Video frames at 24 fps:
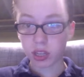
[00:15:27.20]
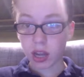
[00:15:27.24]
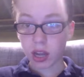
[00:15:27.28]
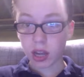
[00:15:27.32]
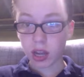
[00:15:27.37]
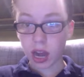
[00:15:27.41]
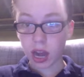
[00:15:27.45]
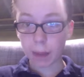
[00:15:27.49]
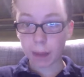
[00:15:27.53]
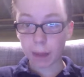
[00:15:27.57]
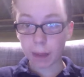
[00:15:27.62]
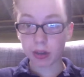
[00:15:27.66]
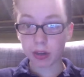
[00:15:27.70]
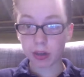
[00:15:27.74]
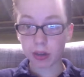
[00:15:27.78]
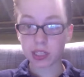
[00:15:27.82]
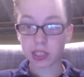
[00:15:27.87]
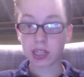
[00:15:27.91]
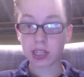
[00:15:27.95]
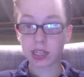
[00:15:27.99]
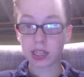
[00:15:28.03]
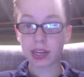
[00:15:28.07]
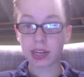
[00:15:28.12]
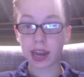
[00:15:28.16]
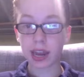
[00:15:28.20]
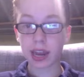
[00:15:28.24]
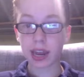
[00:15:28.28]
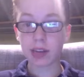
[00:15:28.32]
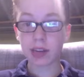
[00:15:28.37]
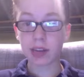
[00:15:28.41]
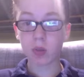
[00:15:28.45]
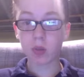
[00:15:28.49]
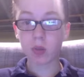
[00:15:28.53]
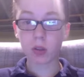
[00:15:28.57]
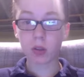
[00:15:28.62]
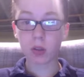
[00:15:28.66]
I personally like any
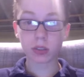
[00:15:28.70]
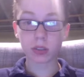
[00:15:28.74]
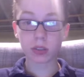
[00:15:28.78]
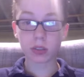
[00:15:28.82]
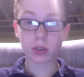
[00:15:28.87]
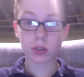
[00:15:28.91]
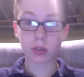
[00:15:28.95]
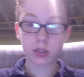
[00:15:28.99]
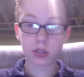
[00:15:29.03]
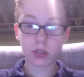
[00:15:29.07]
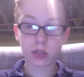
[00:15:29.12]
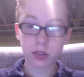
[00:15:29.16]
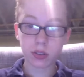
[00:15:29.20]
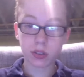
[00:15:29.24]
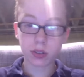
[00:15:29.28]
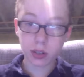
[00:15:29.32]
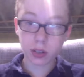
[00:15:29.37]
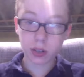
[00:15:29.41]
roller coaster